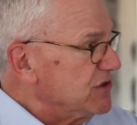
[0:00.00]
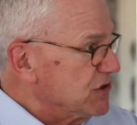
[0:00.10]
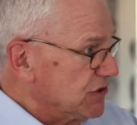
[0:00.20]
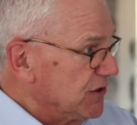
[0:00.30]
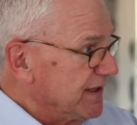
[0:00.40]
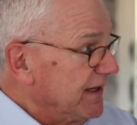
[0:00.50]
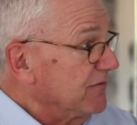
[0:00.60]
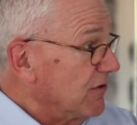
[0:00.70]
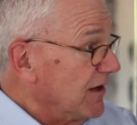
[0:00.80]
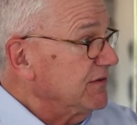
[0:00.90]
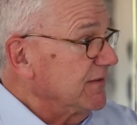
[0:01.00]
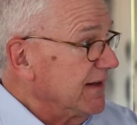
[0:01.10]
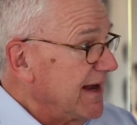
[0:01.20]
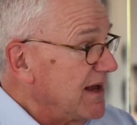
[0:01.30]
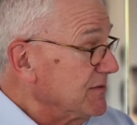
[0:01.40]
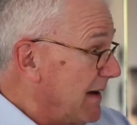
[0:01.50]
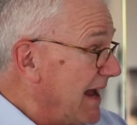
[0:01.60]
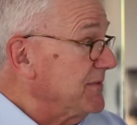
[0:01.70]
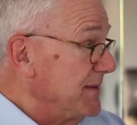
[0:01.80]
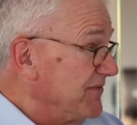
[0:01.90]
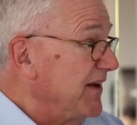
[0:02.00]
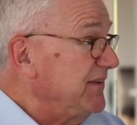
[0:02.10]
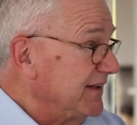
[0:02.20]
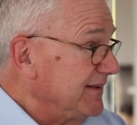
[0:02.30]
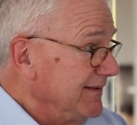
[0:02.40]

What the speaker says: journey of crossing the chasm, I have to be funded.